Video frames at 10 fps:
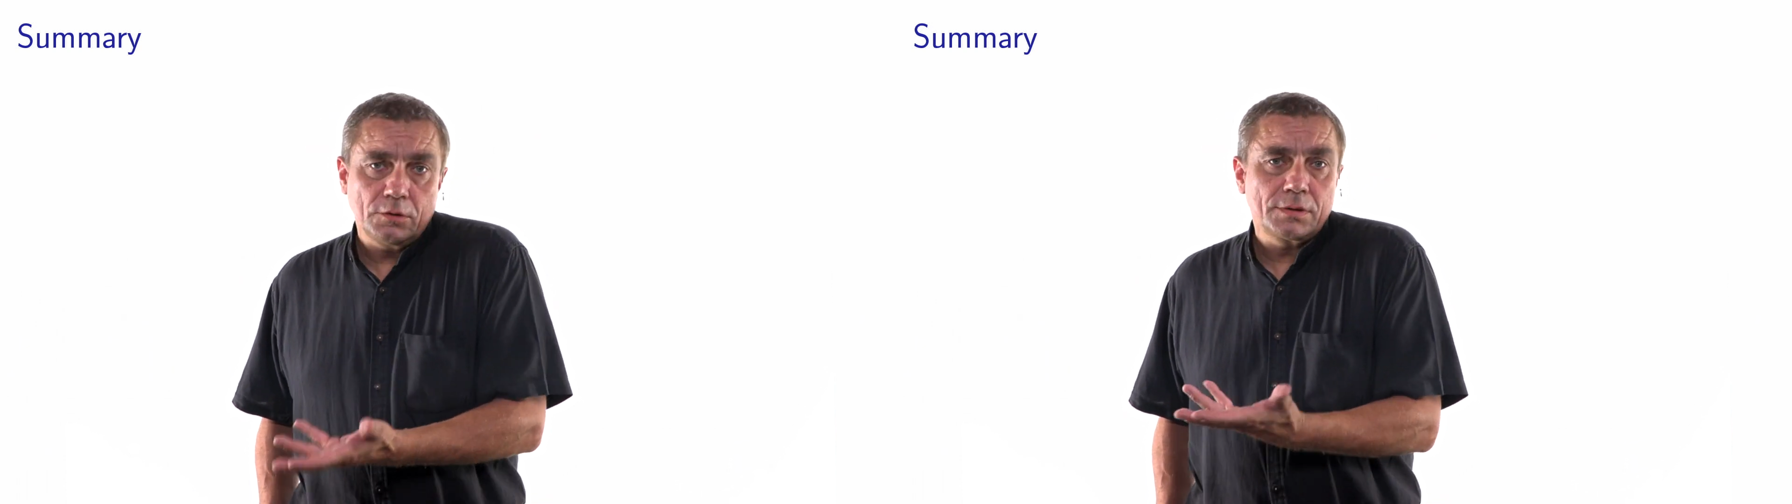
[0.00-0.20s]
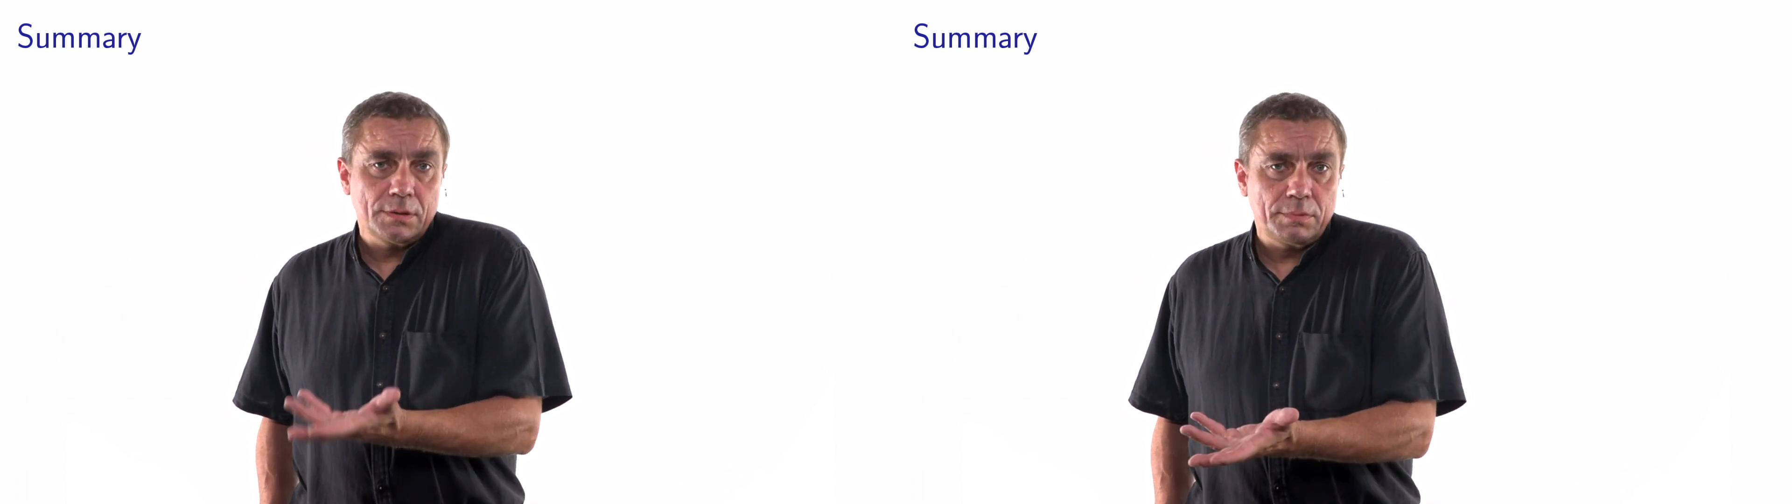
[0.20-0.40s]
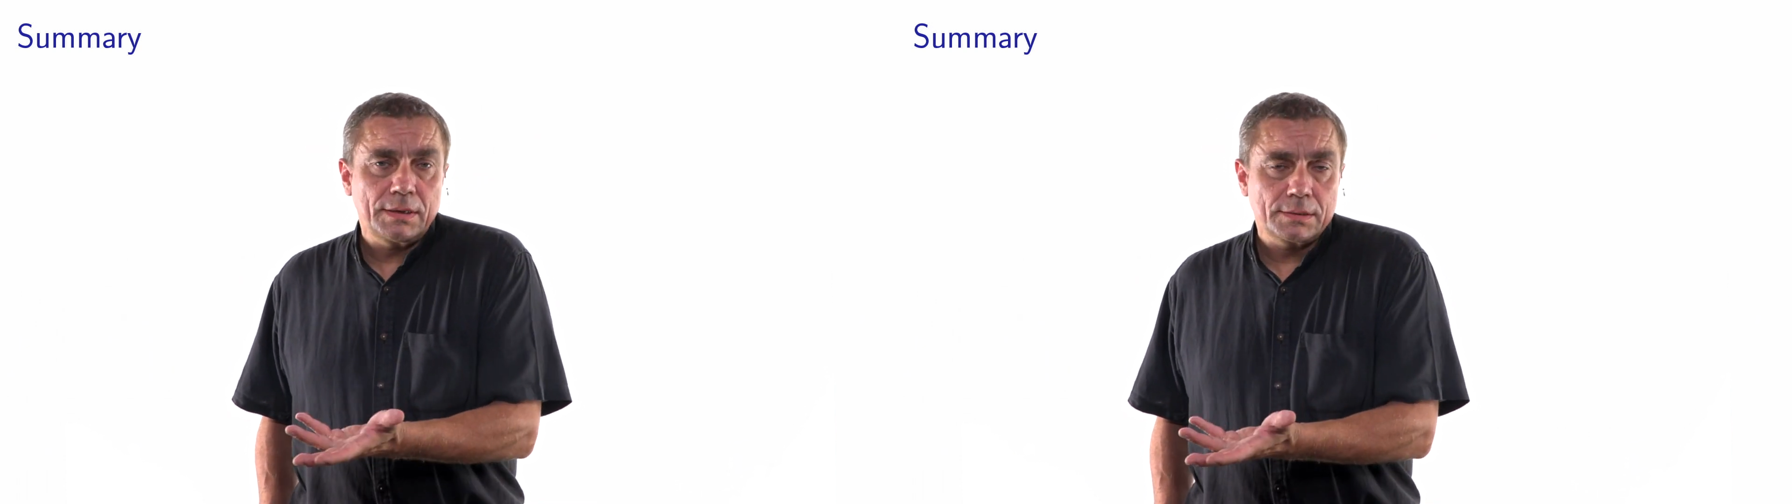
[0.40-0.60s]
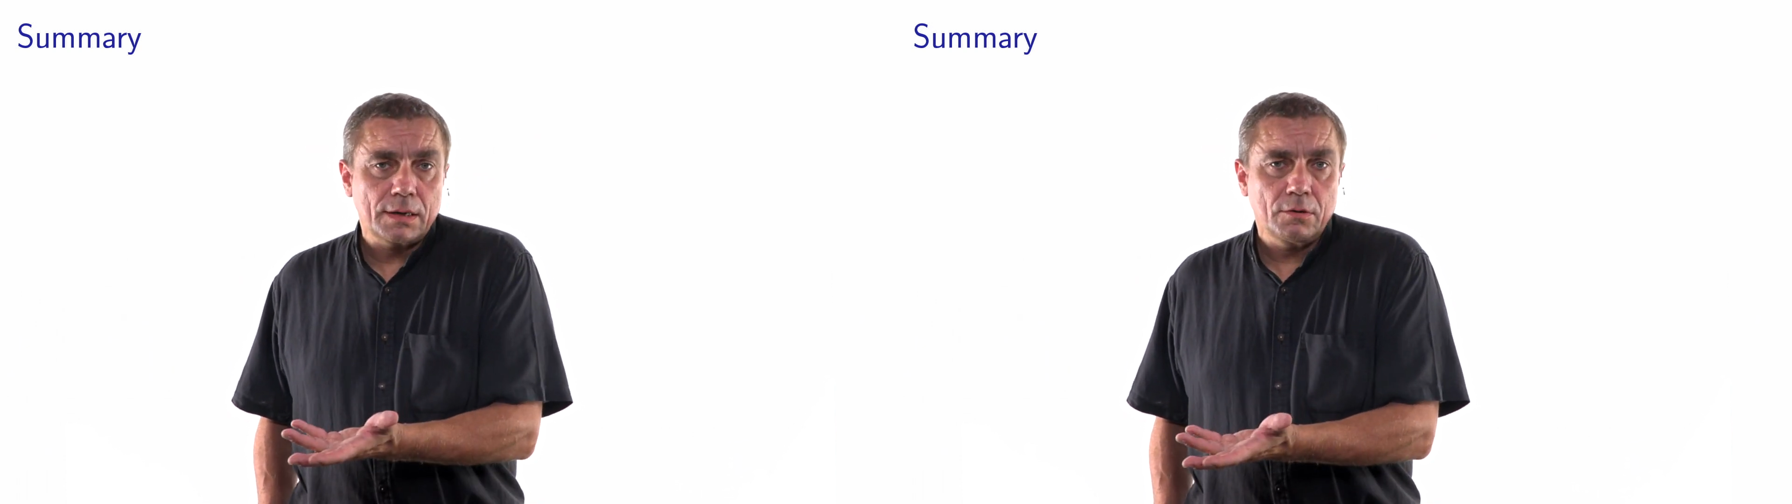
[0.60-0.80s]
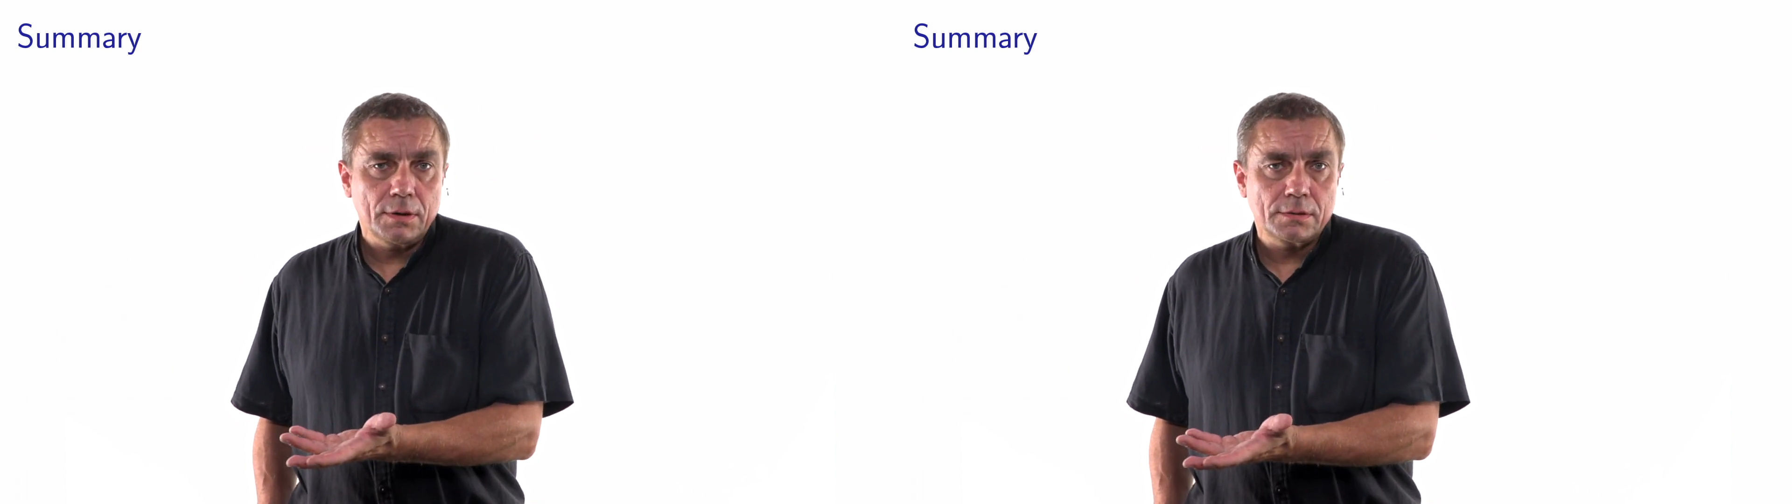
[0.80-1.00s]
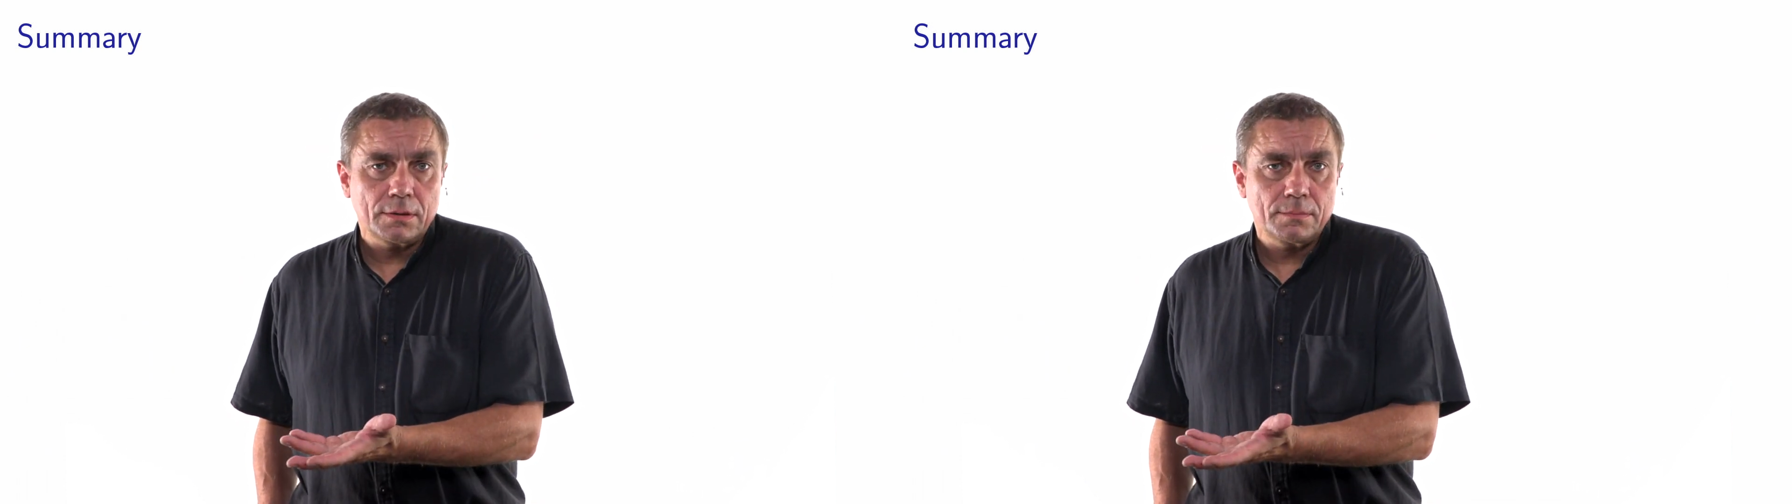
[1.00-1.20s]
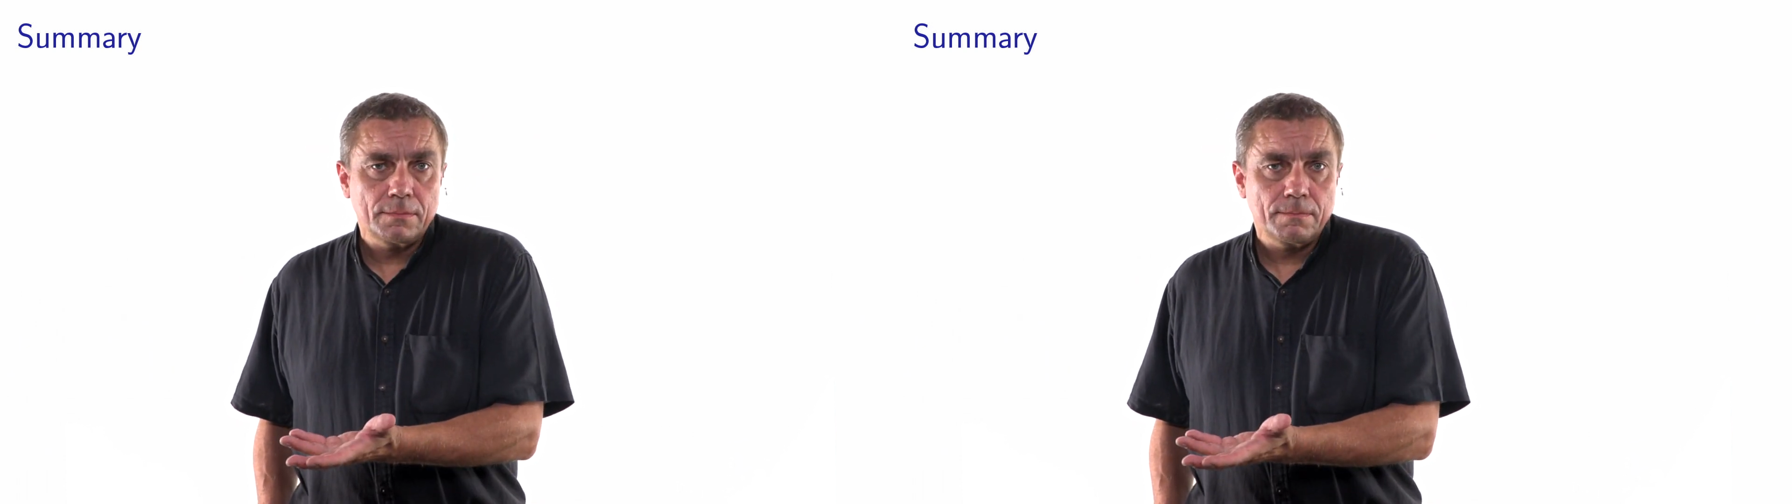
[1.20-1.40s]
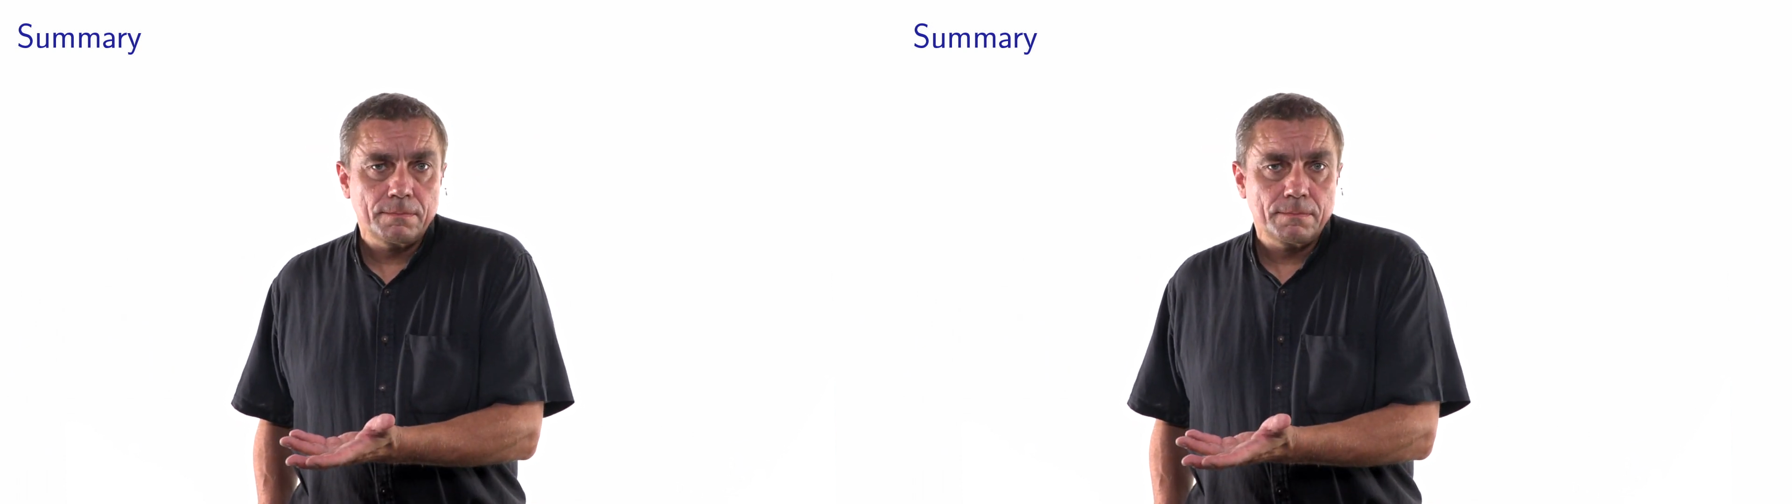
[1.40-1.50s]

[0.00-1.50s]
the simplex algorithm